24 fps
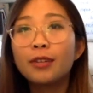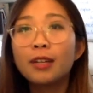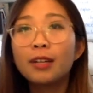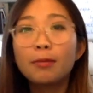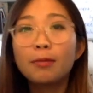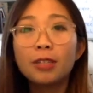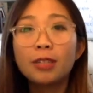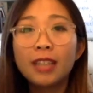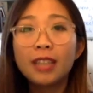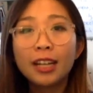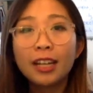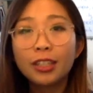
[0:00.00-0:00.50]
want to
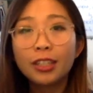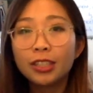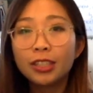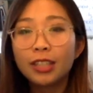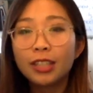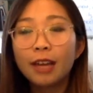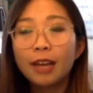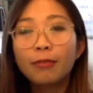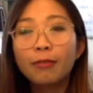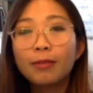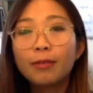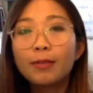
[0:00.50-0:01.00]
protect
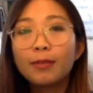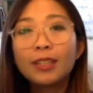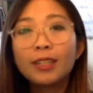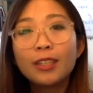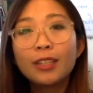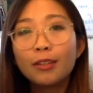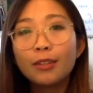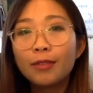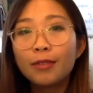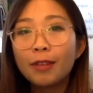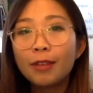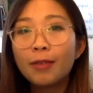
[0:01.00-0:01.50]
yourself from the
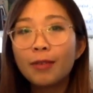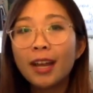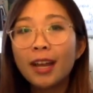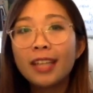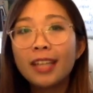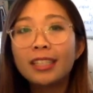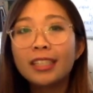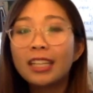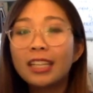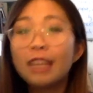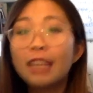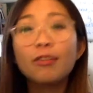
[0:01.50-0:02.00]
UV
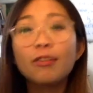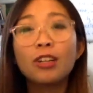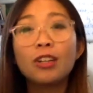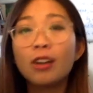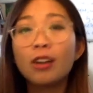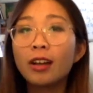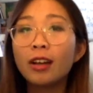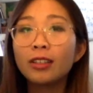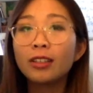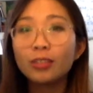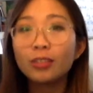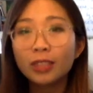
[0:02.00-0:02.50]
rays even
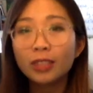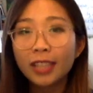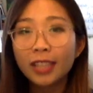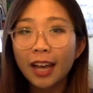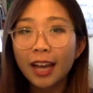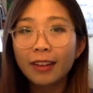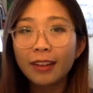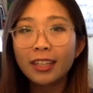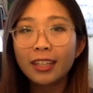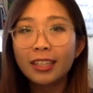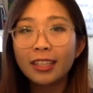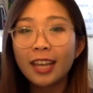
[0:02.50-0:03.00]
on those
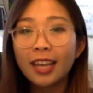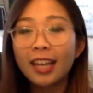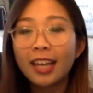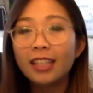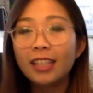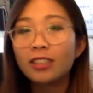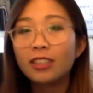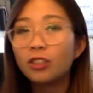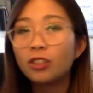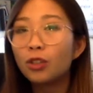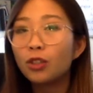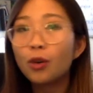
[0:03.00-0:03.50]
cloudy
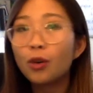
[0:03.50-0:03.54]
days.